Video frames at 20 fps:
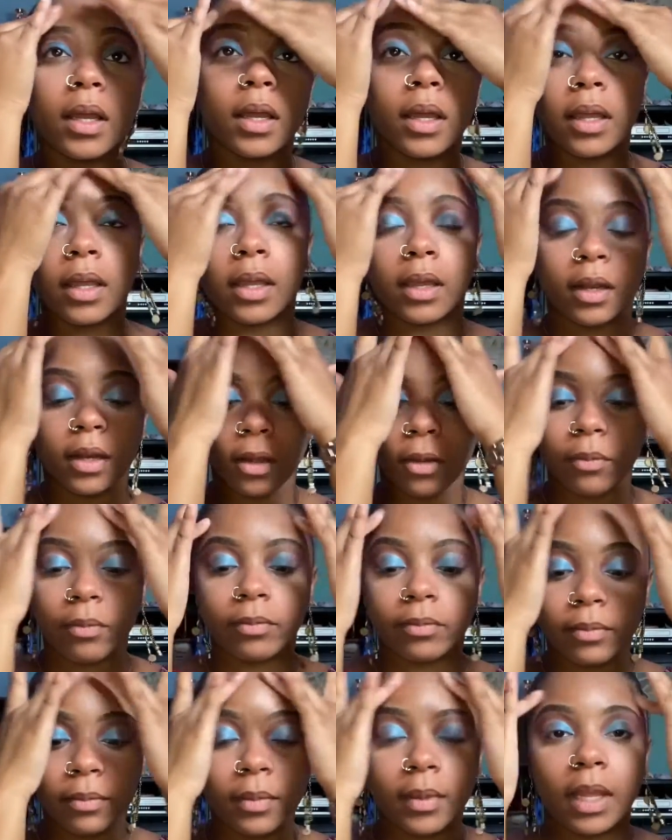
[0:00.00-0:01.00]
you know,
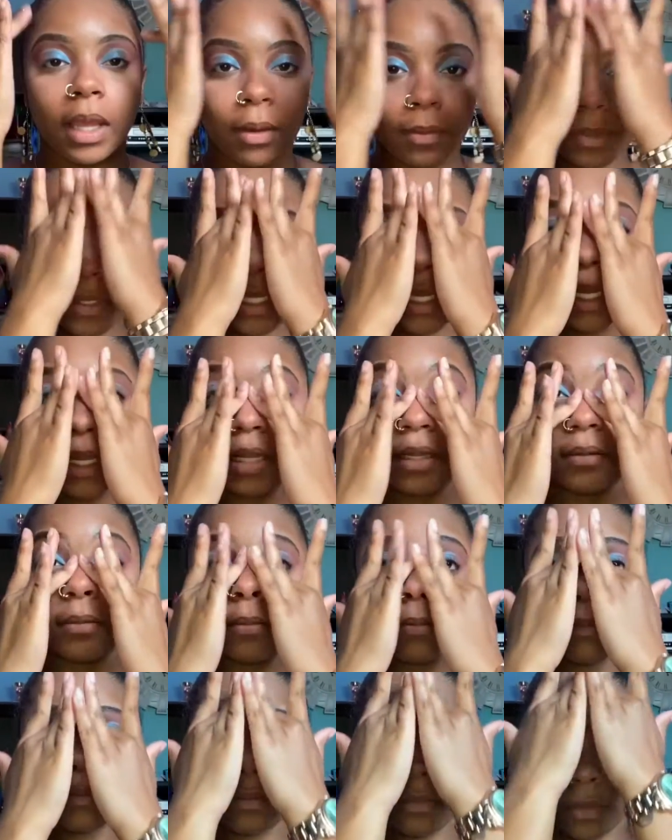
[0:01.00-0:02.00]
it was hidden
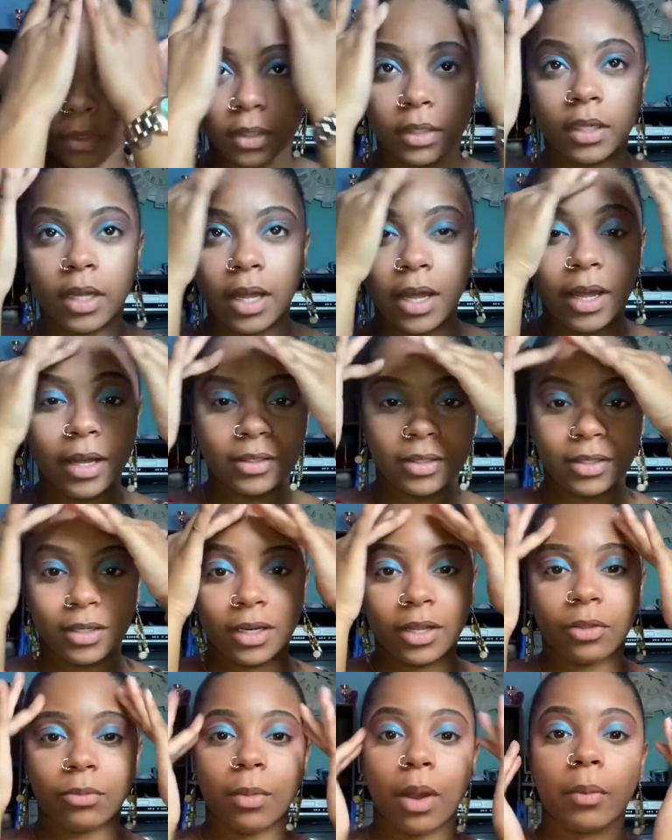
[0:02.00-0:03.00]

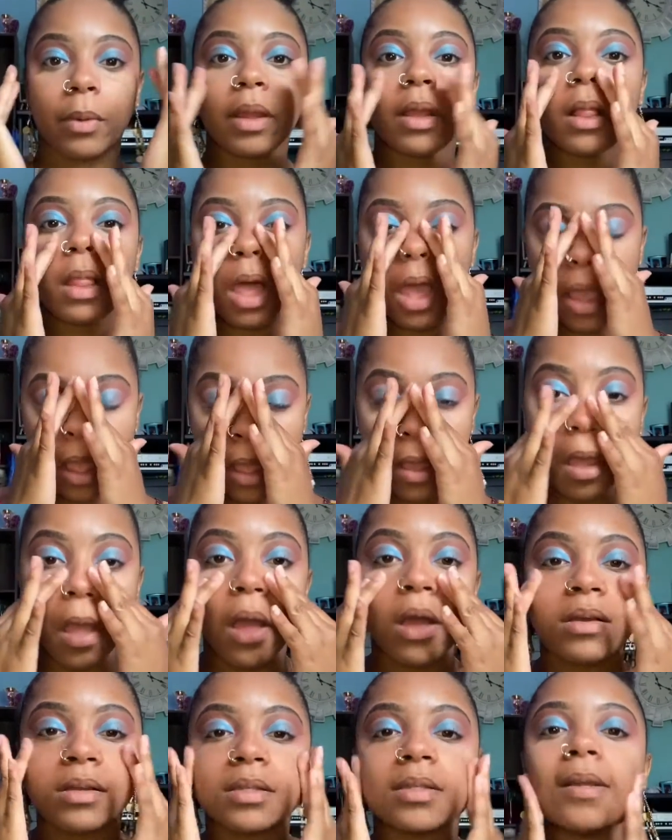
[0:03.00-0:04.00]
underneath my ring light.
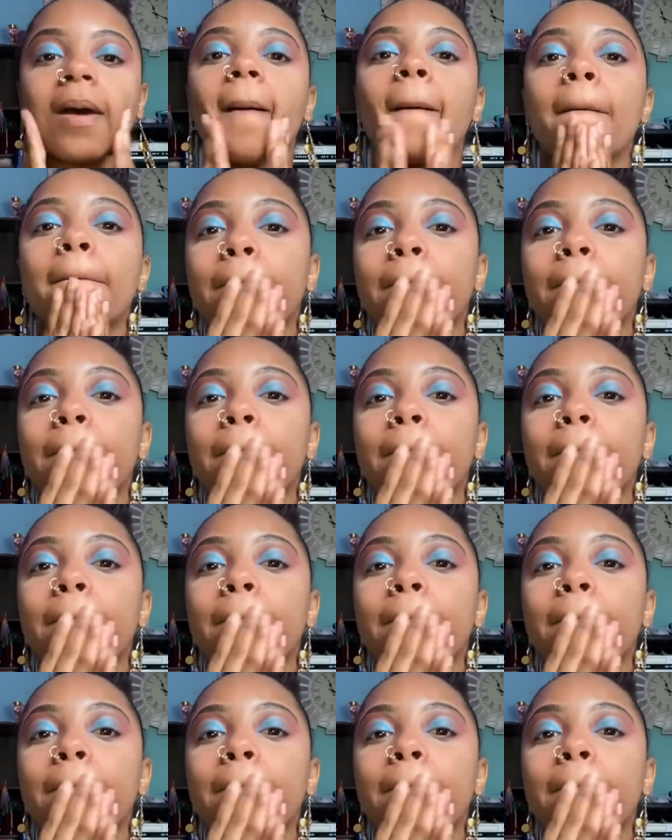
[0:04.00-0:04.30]
So